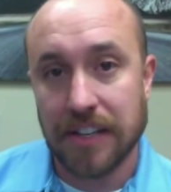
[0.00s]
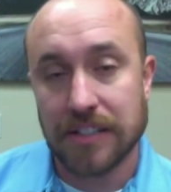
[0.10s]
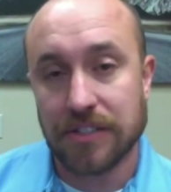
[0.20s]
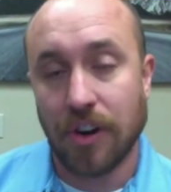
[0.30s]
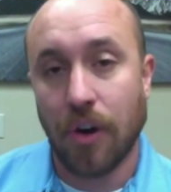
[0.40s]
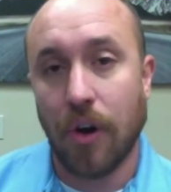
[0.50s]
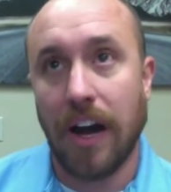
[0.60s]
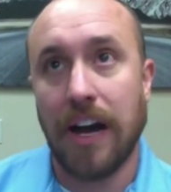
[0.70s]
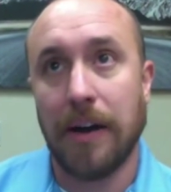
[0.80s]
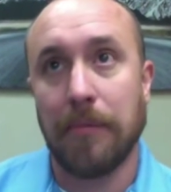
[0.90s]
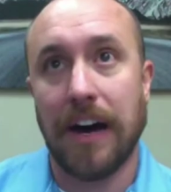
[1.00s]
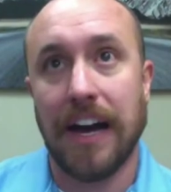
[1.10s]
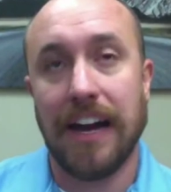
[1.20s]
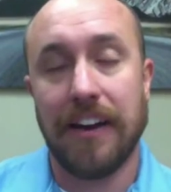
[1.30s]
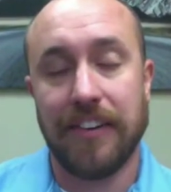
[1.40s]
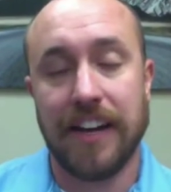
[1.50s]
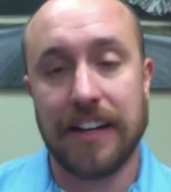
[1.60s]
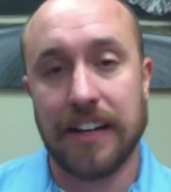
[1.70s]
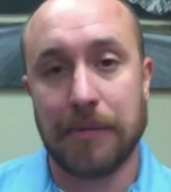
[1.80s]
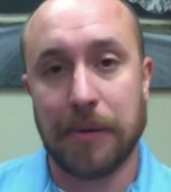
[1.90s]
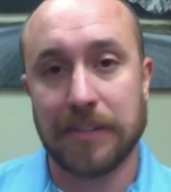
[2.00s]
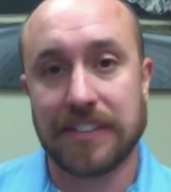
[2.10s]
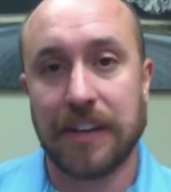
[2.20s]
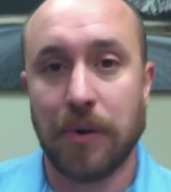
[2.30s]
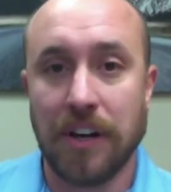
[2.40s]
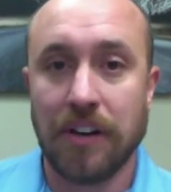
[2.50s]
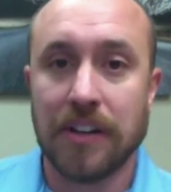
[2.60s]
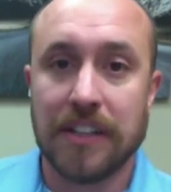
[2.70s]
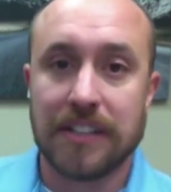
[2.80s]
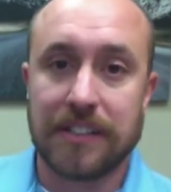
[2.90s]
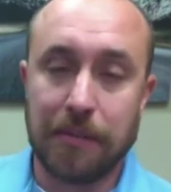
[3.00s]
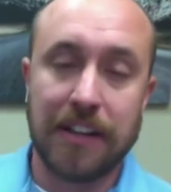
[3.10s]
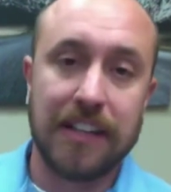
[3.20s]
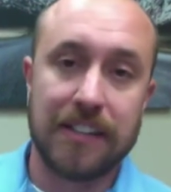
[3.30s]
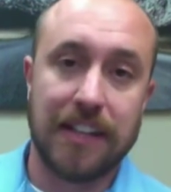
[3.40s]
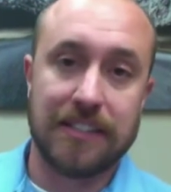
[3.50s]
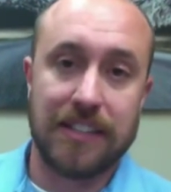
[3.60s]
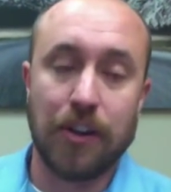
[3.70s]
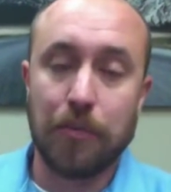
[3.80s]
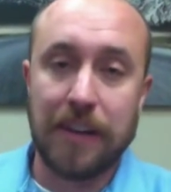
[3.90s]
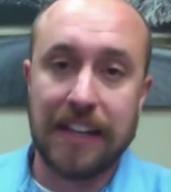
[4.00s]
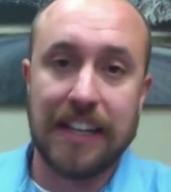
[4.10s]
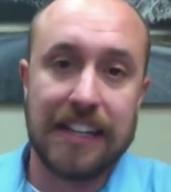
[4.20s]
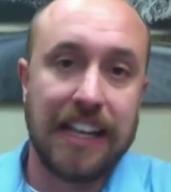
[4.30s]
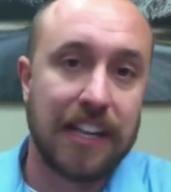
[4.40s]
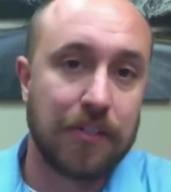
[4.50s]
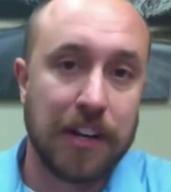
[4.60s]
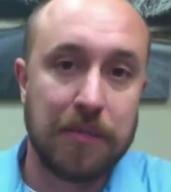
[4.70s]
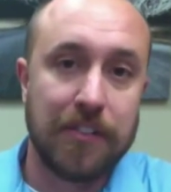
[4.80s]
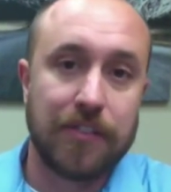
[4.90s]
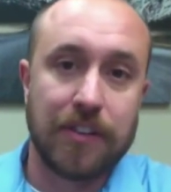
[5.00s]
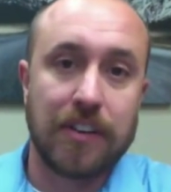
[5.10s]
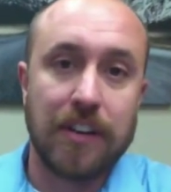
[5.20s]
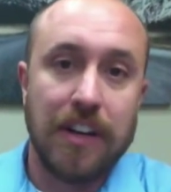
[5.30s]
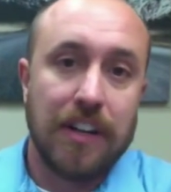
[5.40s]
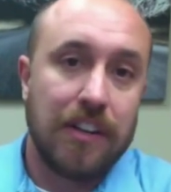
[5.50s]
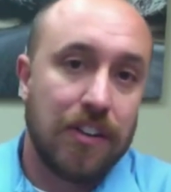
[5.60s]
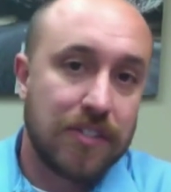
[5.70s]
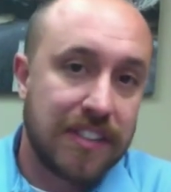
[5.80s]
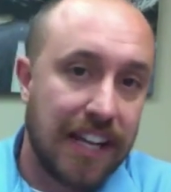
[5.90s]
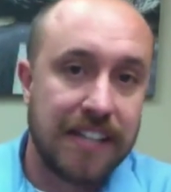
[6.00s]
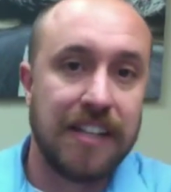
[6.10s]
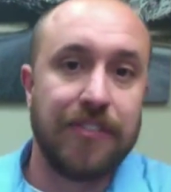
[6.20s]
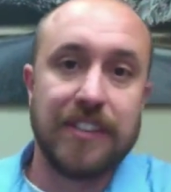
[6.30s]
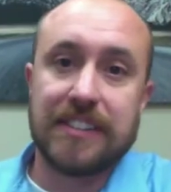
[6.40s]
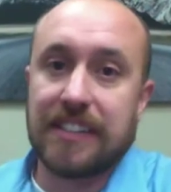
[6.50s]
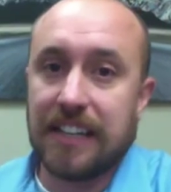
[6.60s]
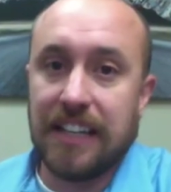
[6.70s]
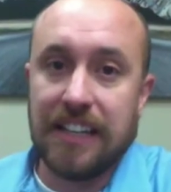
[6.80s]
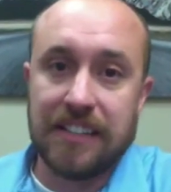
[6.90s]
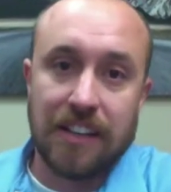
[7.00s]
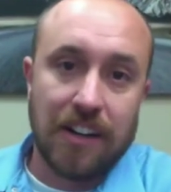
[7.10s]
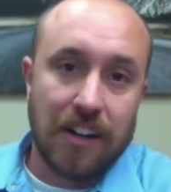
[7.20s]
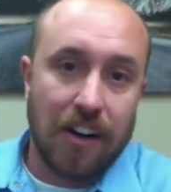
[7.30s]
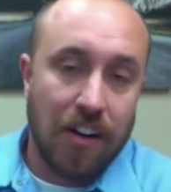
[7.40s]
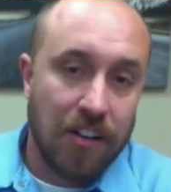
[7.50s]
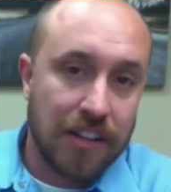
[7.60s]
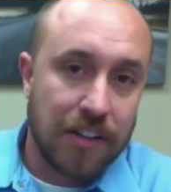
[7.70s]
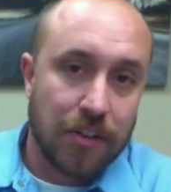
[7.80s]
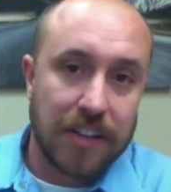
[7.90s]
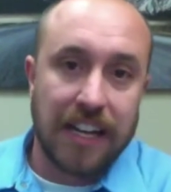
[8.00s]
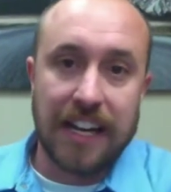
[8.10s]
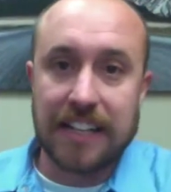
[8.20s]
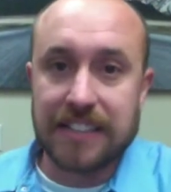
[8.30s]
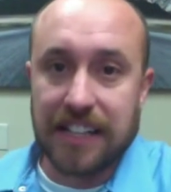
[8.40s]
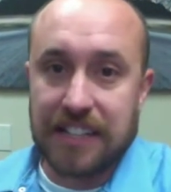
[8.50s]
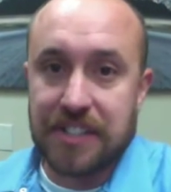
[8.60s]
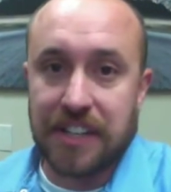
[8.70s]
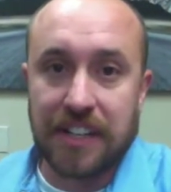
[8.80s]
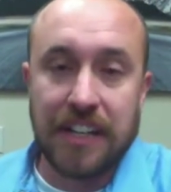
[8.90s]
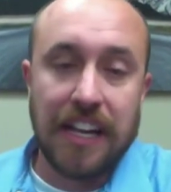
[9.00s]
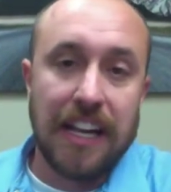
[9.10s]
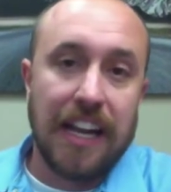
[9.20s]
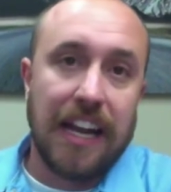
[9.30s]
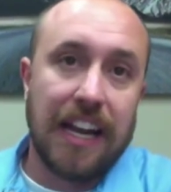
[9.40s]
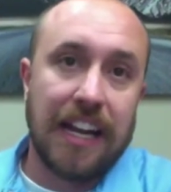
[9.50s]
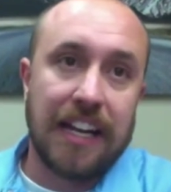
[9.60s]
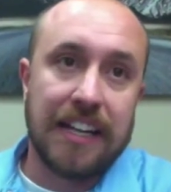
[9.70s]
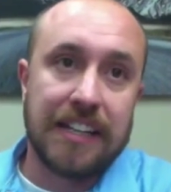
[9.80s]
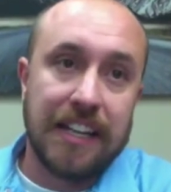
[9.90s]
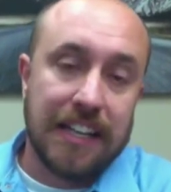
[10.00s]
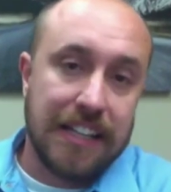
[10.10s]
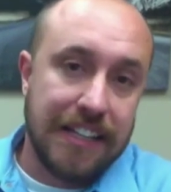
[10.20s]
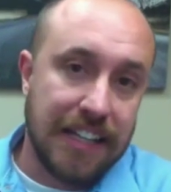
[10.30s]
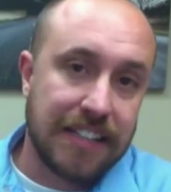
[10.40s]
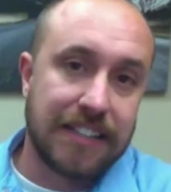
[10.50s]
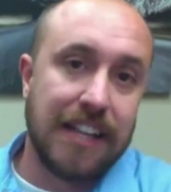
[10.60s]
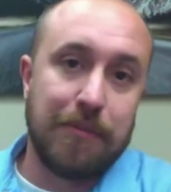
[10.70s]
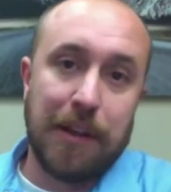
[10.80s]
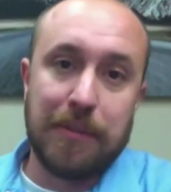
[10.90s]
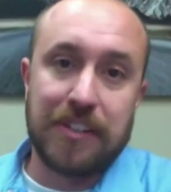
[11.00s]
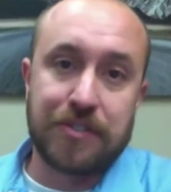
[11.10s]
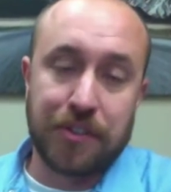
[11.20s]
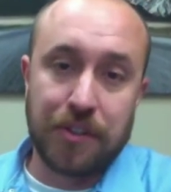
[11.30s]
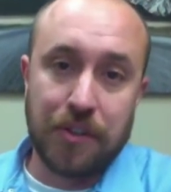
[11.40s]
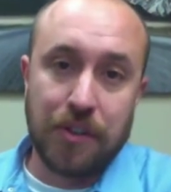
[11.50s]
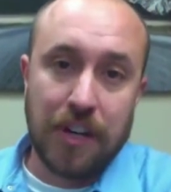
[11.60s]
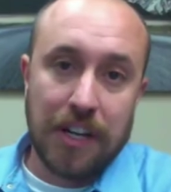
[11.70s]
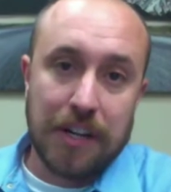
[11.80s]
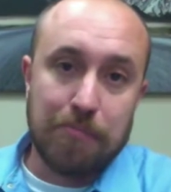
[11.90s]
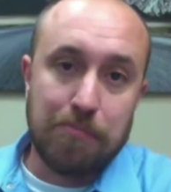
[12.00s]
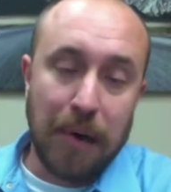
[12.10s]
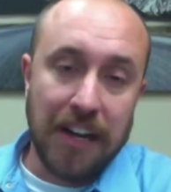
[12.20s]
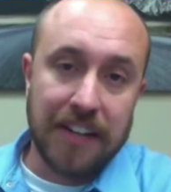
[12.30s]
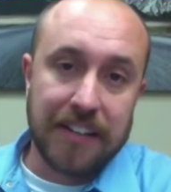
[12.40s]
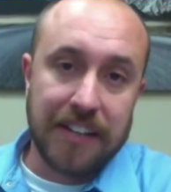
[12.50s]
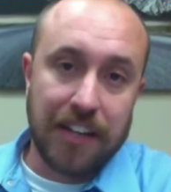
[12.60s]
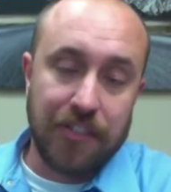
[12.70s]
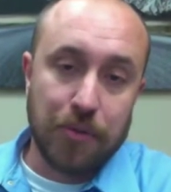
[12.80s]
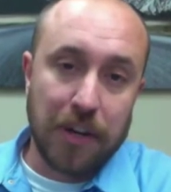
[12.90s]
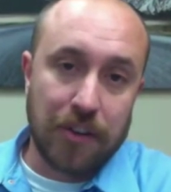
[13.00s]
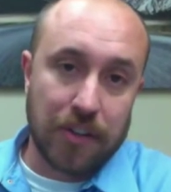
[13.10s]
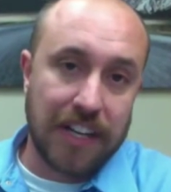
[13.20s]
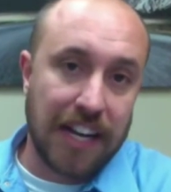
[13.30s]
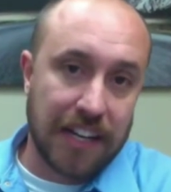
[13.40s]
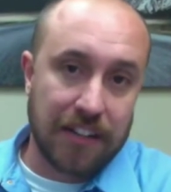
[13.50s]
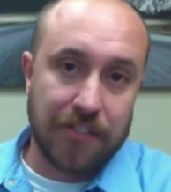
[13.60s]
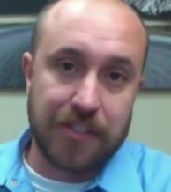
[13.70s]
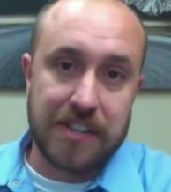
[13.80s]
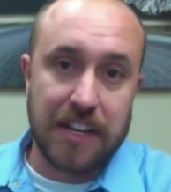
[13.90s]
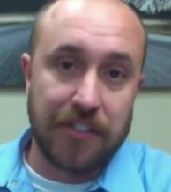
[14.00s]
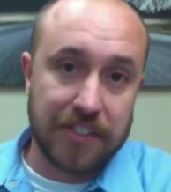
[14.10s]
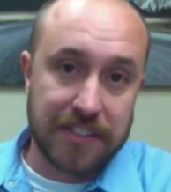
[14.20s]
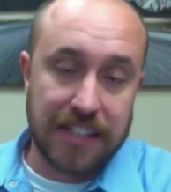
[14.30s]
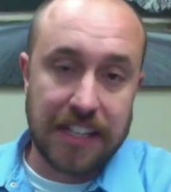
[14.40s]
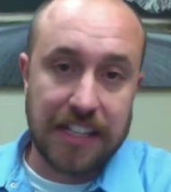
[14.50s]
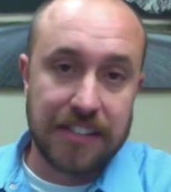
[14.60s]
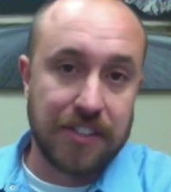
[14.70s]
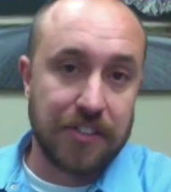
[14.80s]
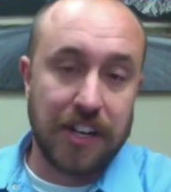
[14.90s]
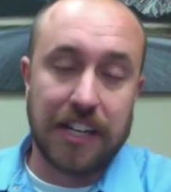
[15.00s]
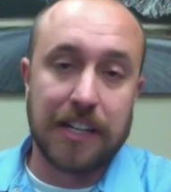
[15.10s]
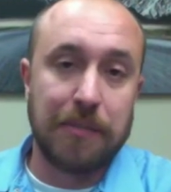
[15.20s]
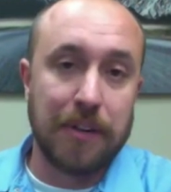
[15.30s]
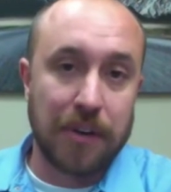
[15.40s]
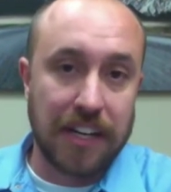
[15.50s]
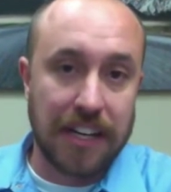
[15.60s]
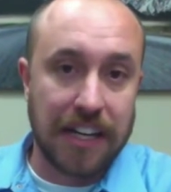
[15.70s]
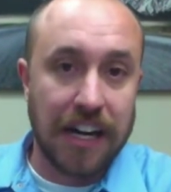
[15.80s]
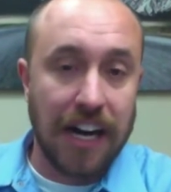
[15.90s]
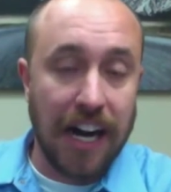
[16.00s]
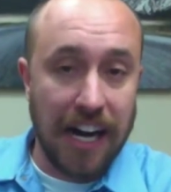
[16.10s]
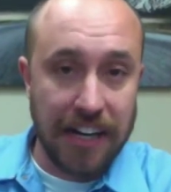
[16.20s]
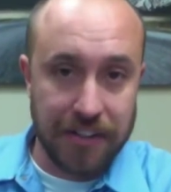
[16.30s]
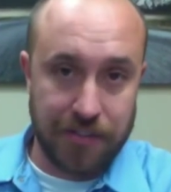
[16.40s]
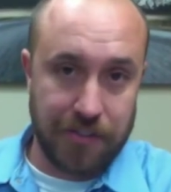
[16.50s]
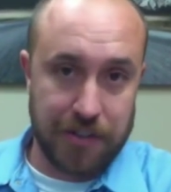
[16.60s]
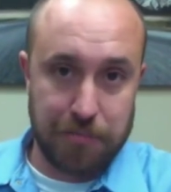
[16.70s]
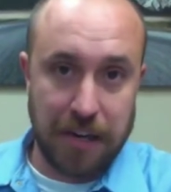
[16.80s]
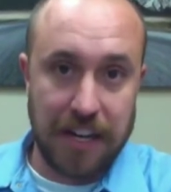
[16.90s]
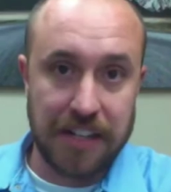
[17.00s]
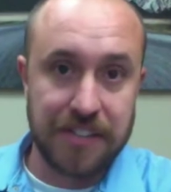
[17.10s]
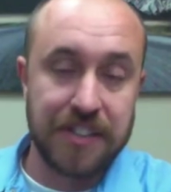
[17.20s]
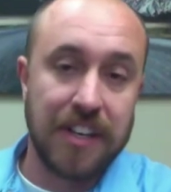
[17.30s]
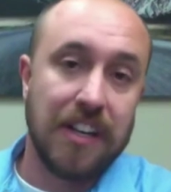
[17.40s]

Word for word: So um, I have had a lot of people say, well, somebody has told me that they can rank me for you know 10 different cities all in the organic section and yes, that may be true, but if you rank organically for 10 different cities, you're not going to be ranking high on the first page.